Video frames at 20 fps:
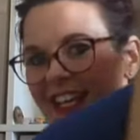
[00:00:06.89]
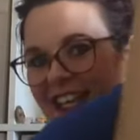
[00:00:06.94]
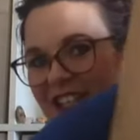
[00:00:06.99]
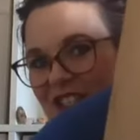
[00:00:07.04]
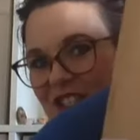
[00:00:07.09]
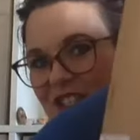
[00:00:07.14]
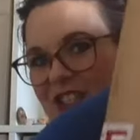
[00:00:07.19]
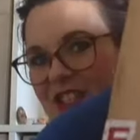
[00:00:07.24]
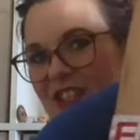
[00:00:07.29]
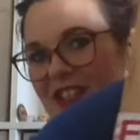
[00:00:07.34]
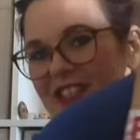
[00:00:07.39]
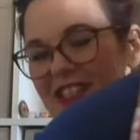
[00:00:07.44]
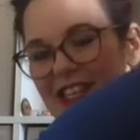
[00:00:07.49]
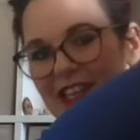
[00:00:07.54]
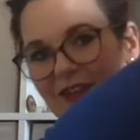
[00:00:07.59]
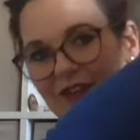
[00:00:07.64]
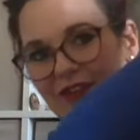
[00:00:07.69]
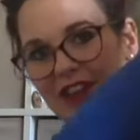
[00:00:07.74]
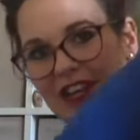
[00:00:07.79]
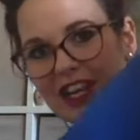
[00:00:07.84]
Just took
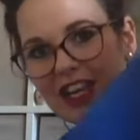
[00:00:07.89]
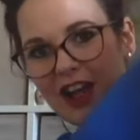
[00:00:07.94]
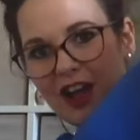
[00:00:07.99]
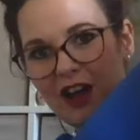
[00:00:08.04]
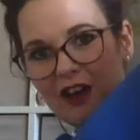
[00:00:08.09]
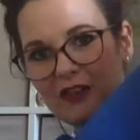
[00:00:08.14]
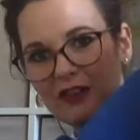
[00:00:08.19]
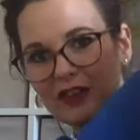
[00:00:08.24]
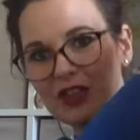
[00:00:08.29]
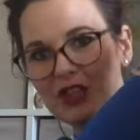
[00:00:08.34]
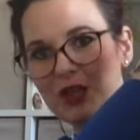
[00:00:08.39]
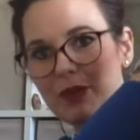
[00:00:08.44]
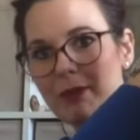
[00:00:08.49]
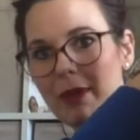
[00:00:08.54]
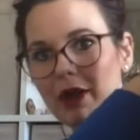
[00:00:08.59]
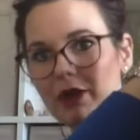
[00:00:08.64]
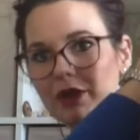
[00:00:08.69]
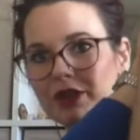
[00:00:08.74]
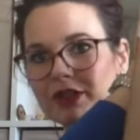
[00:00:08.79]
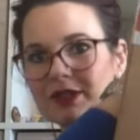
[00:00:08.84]
delivery of a
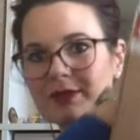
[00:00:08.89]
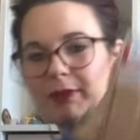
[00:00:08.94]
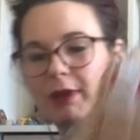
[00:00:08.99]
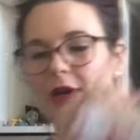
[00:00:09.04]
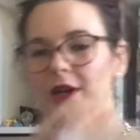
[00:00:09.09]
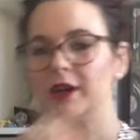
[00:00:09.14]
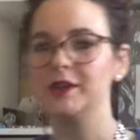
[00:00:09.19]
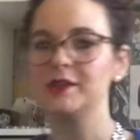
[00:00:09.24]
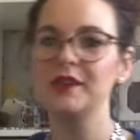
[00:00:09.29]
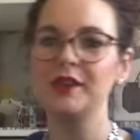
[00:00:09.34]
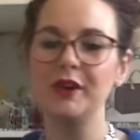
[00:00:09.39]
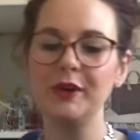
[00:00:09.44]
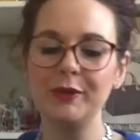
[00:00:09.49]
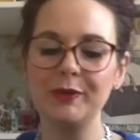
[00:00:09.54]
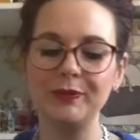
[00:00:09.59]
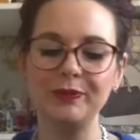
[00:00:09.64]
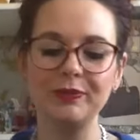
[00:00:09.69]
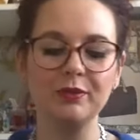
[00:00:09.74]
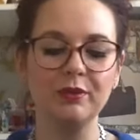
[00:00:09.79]
humongous parcel.